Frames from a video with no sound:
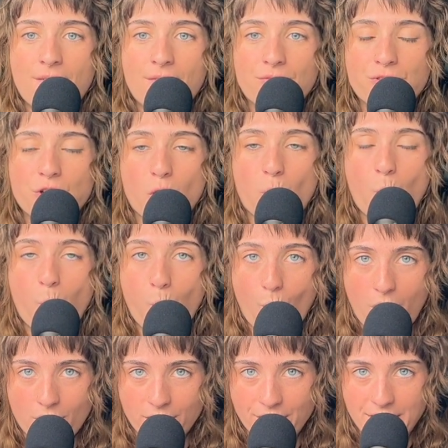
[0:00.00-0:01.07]
the
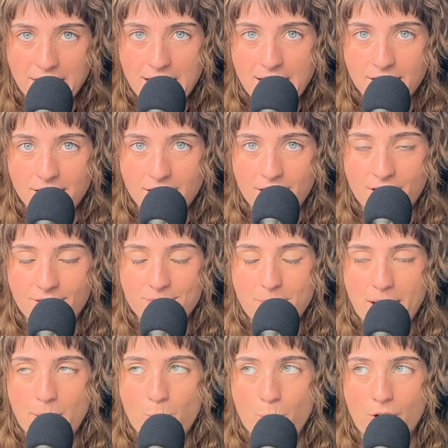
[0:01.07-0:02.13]
quality of my
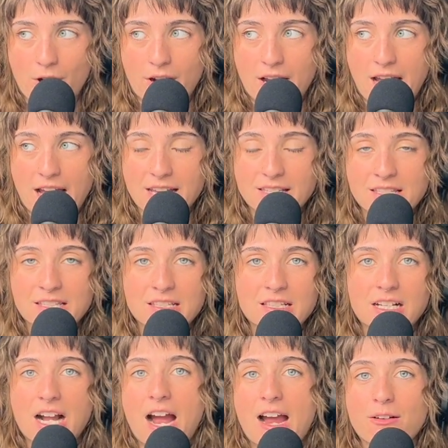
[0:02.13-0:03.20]
work has
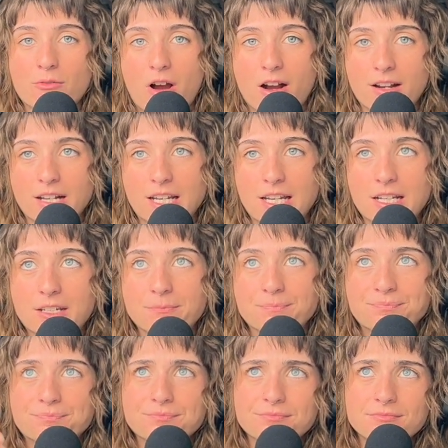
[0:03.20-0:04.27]
skyrocketed.
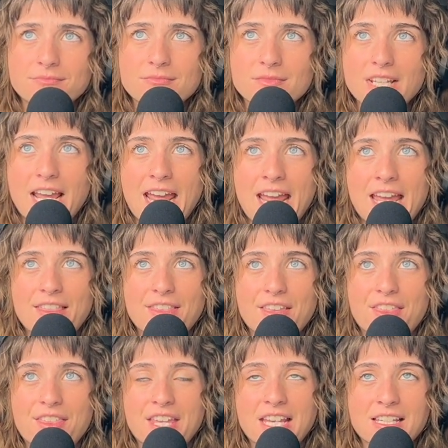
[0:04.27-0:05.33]
And the
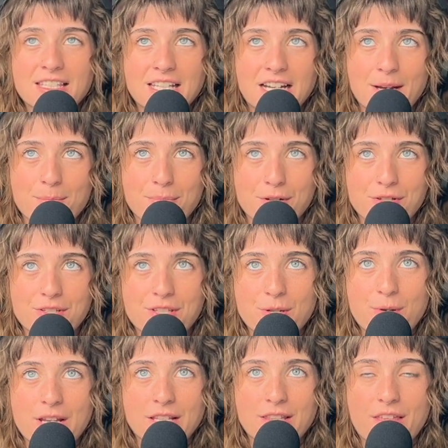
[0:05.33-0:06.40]
things that I'm
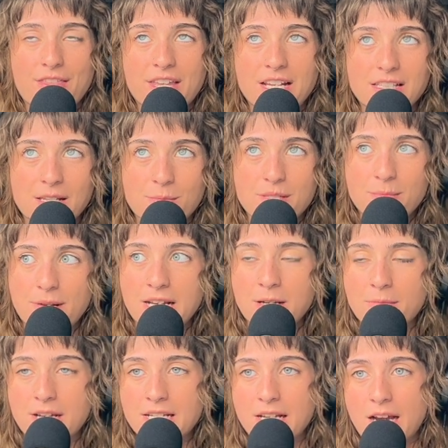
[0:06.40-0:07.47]
pursuing, the things I'm spending
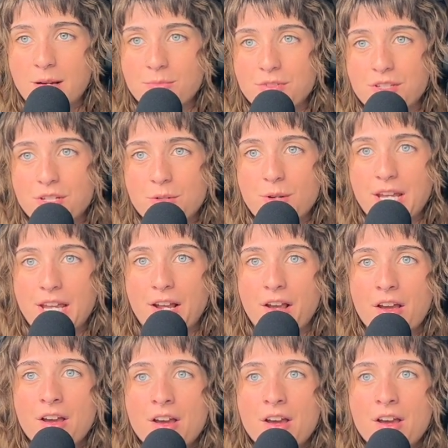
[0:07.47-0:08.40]
my time doing